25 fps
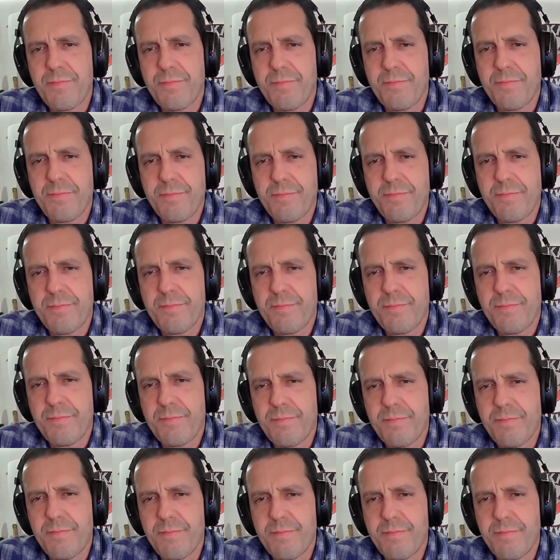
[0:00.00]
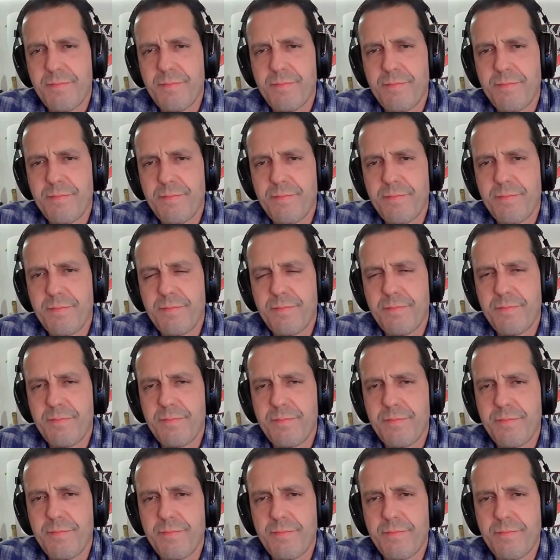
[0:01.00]

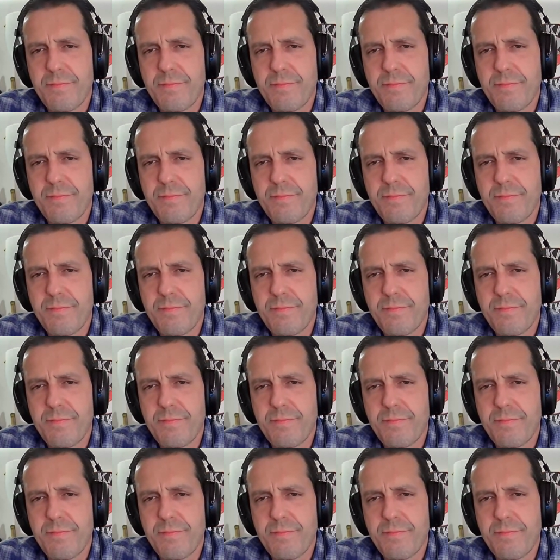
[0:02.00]
(silent)